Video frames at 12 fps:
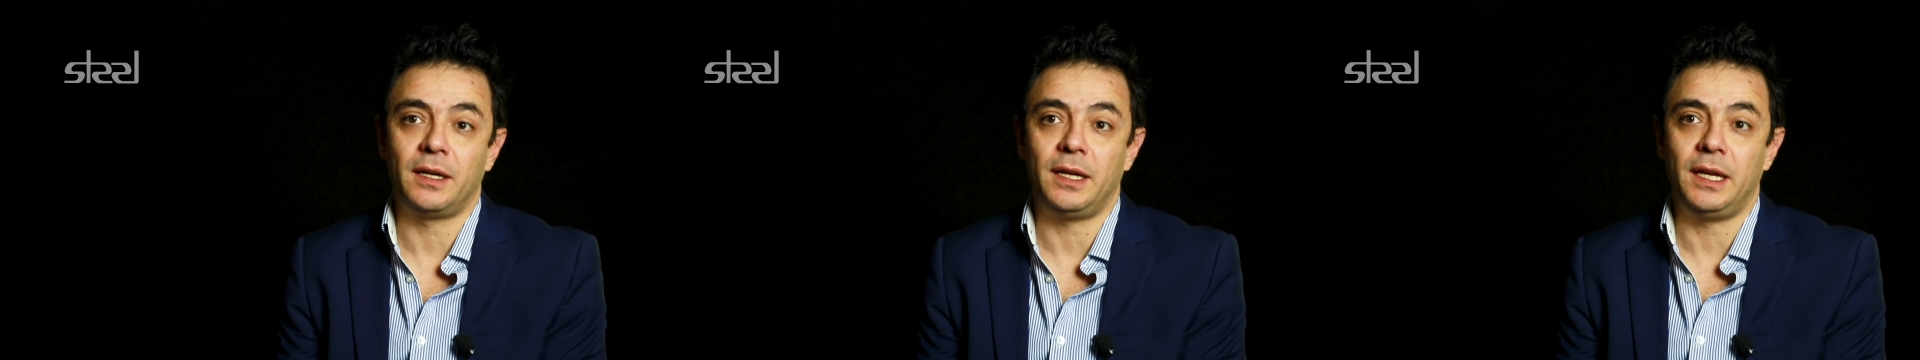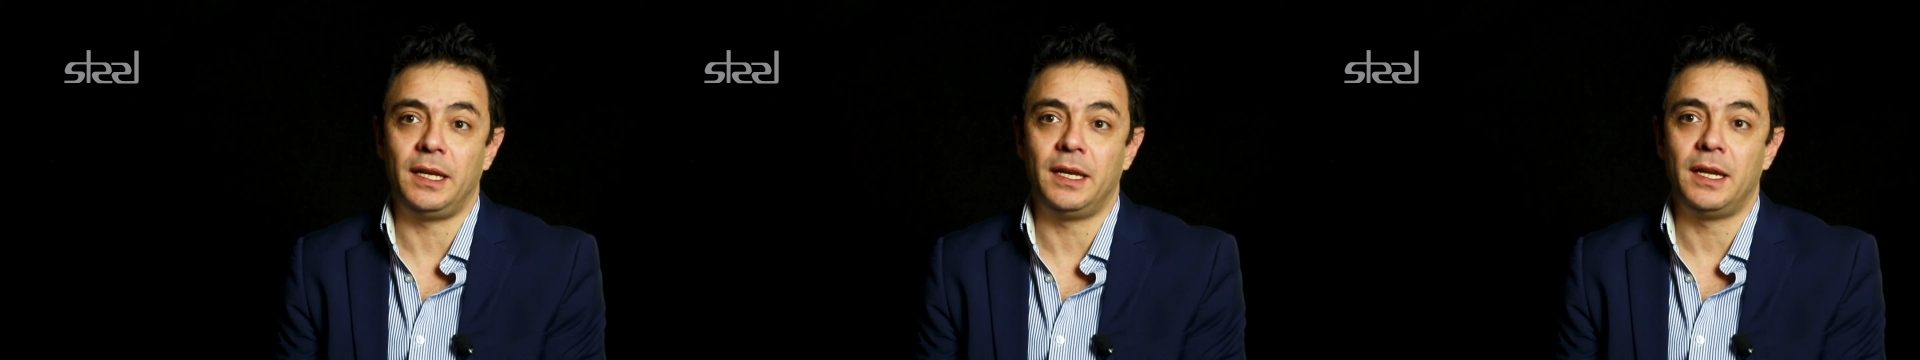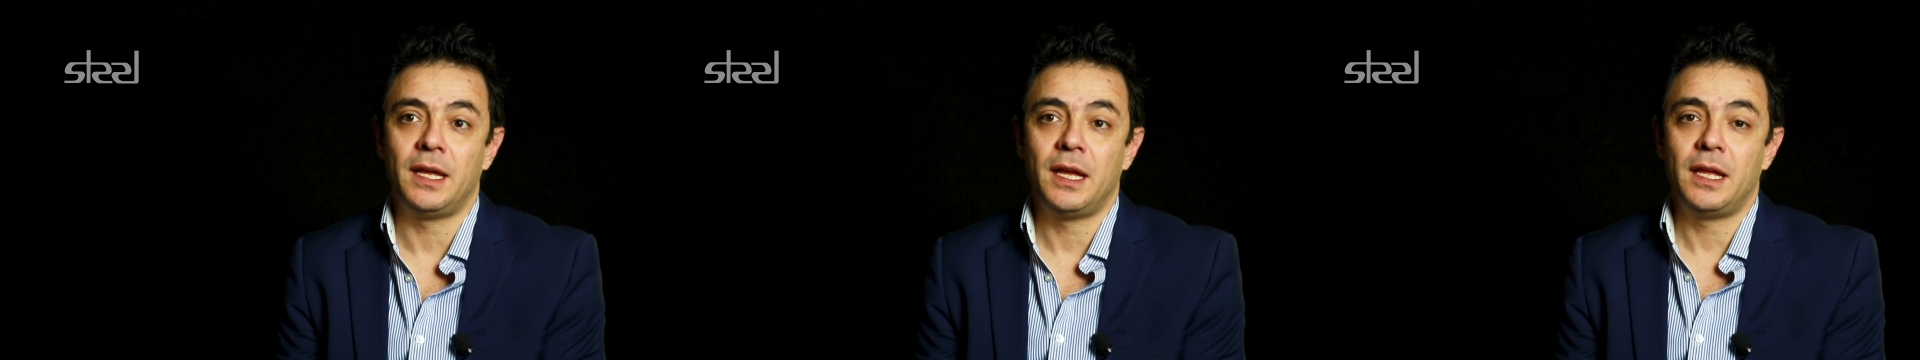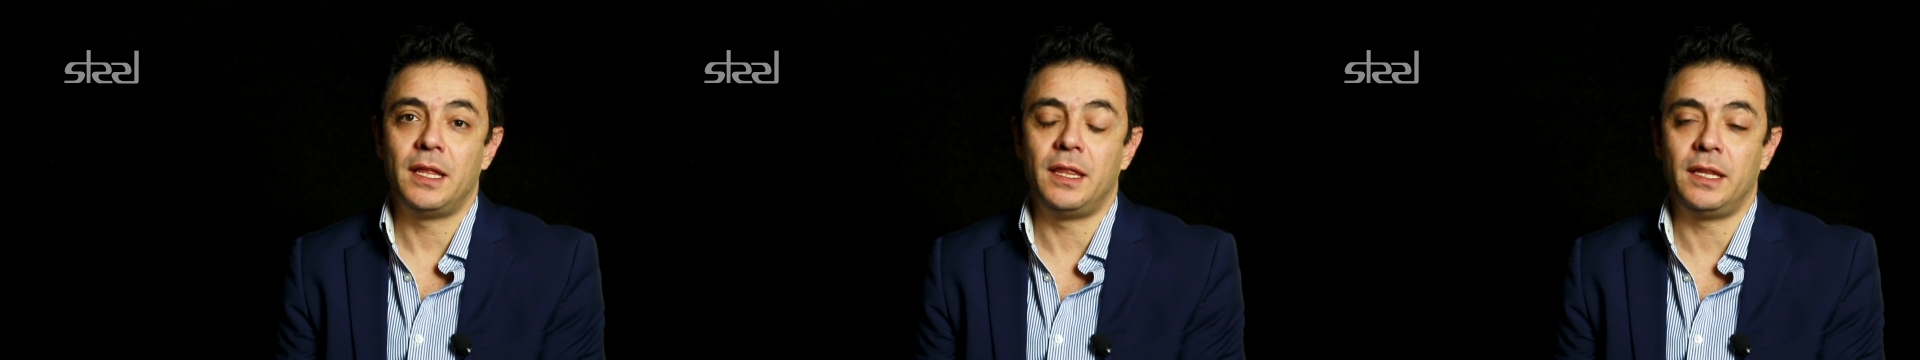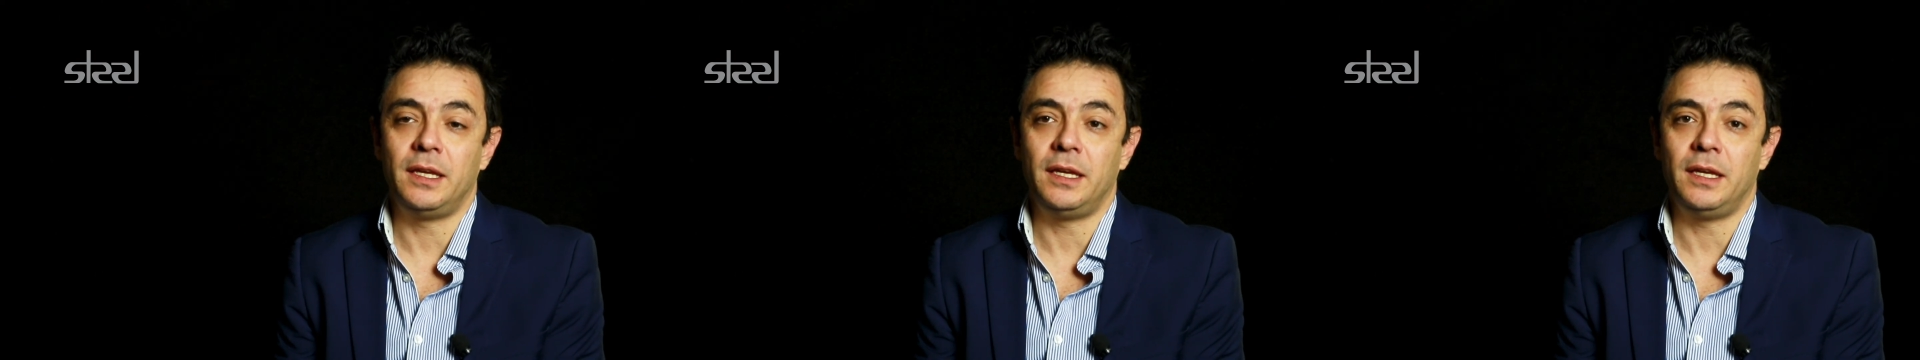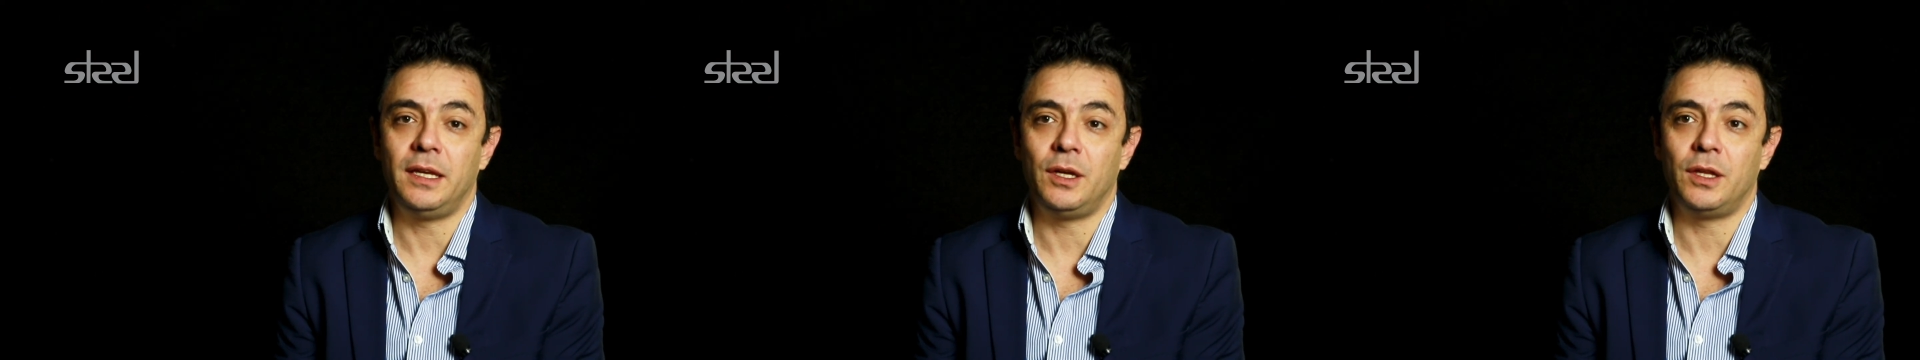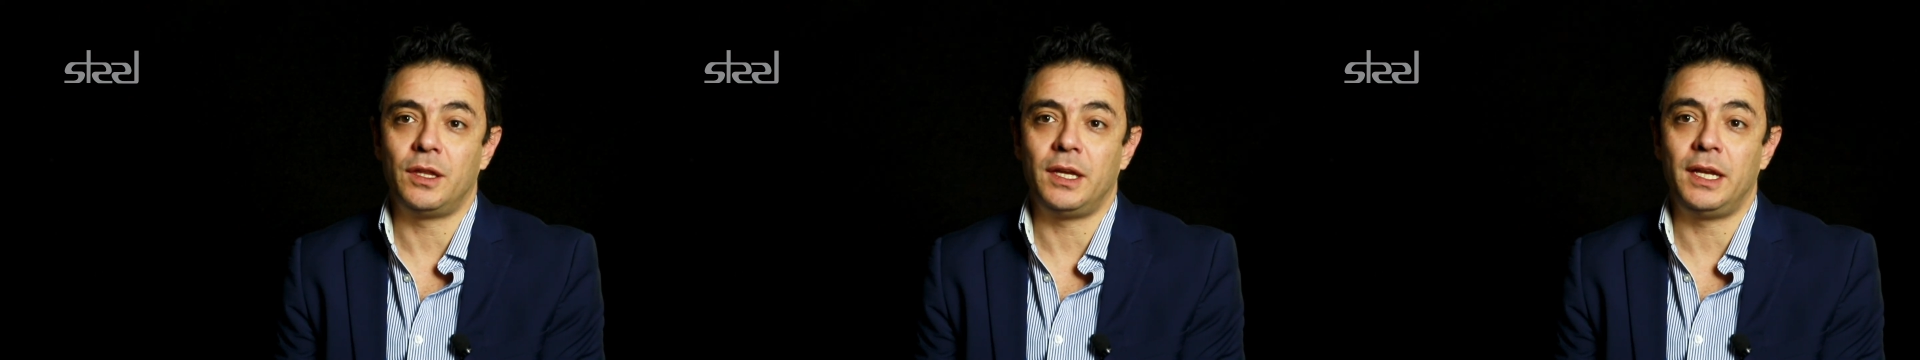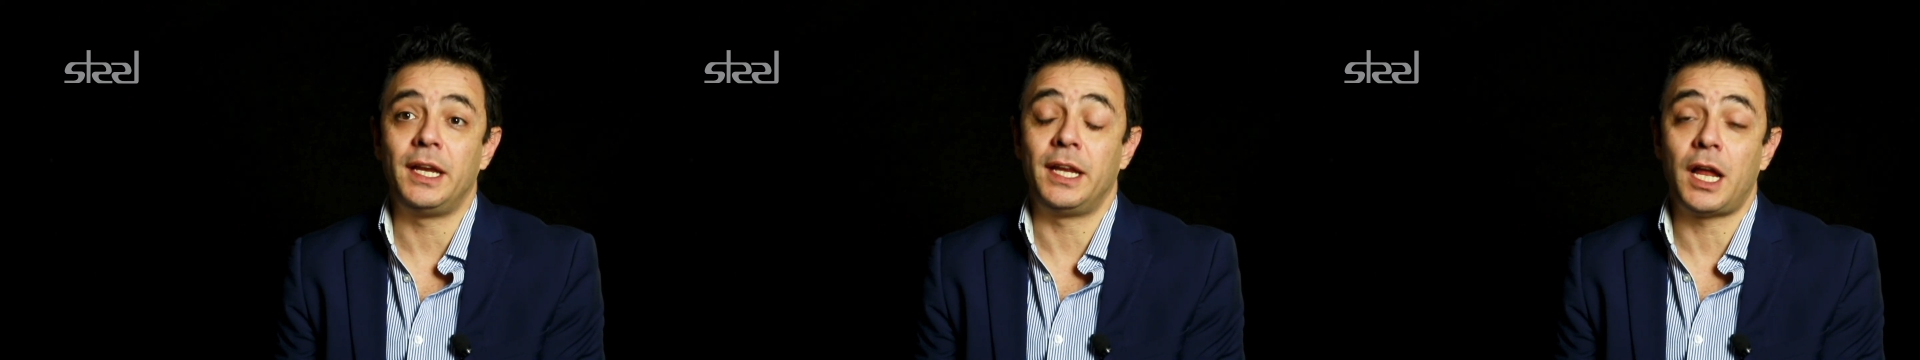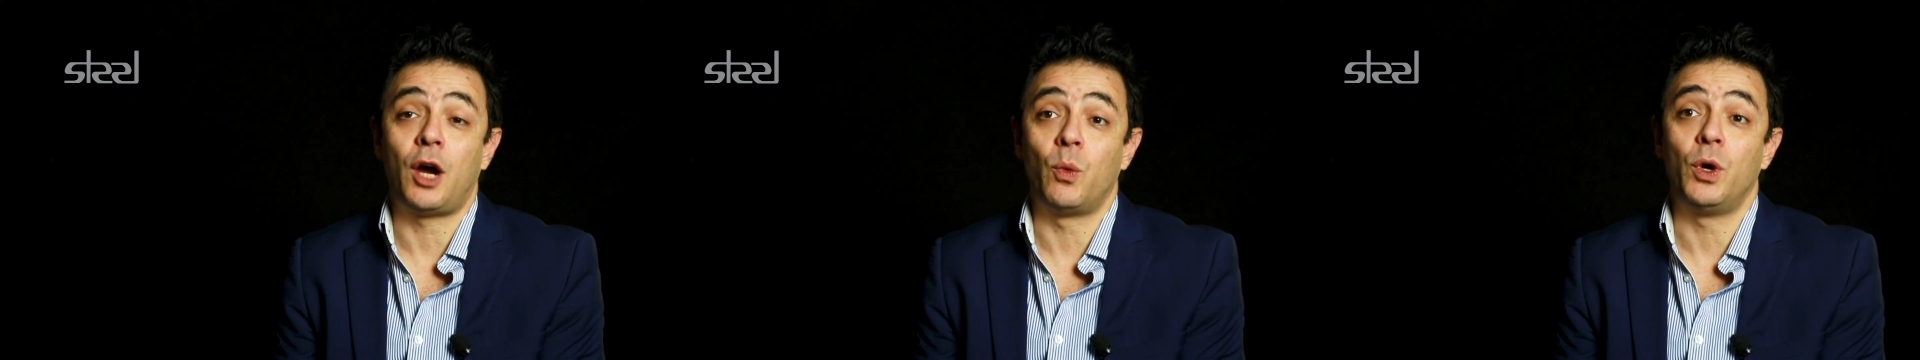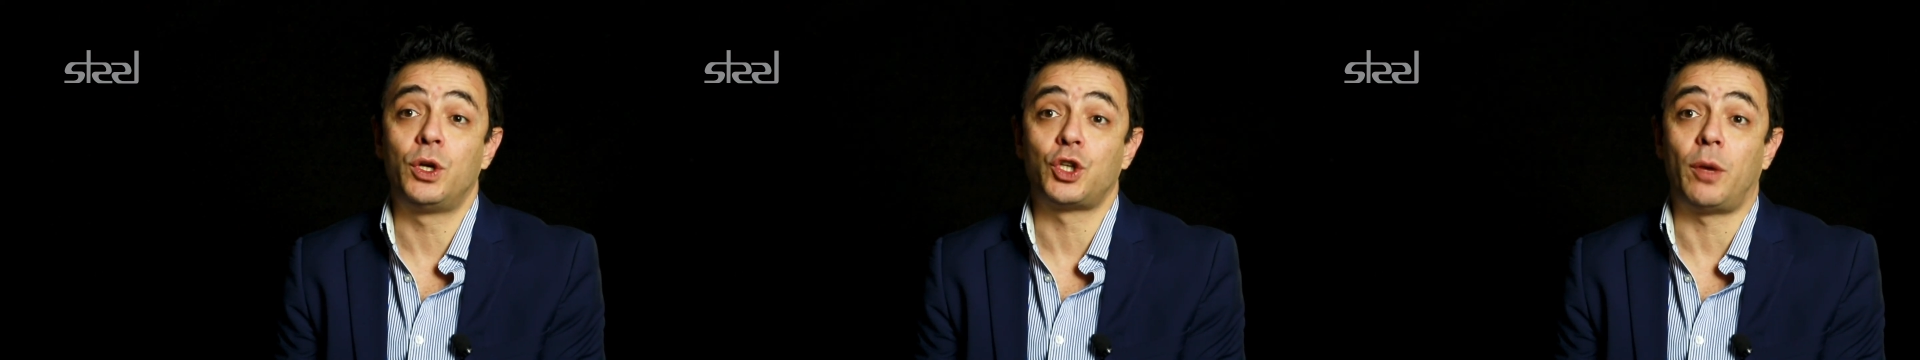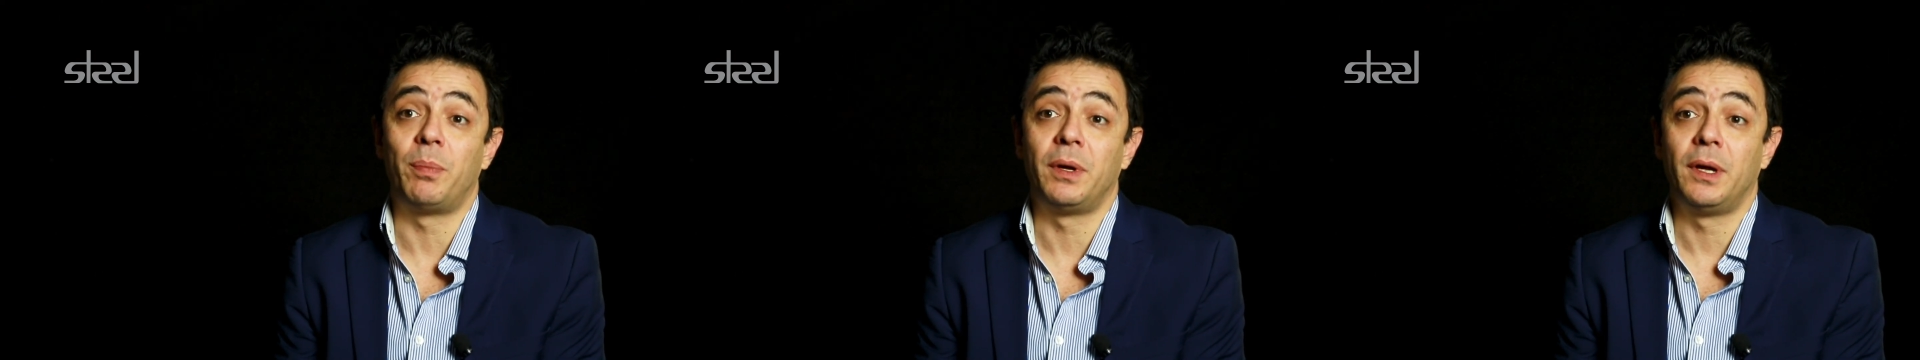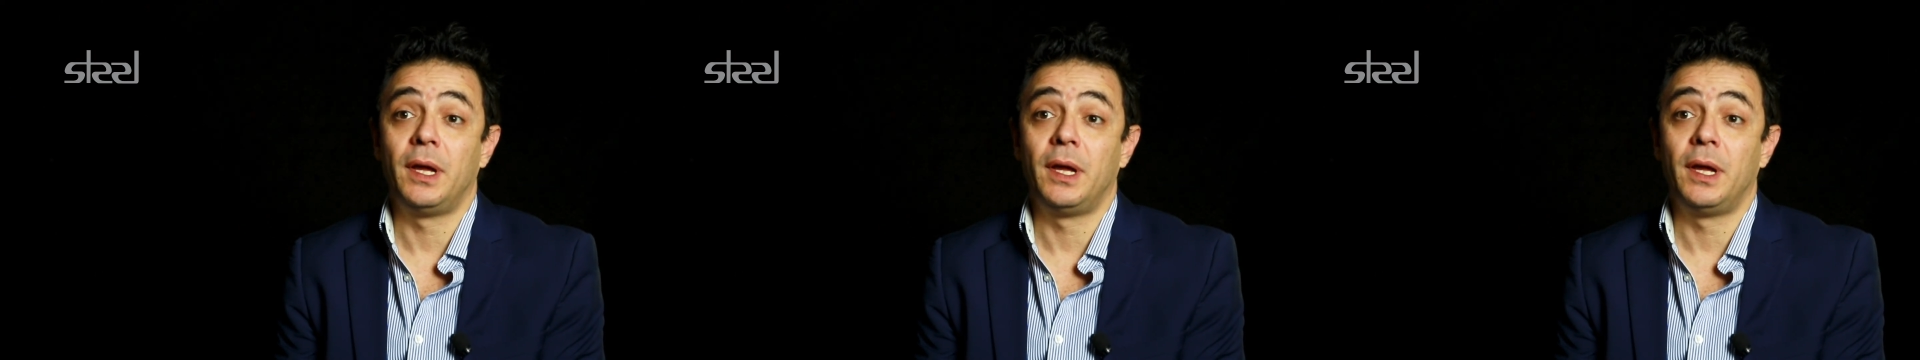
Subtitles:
in our workshop,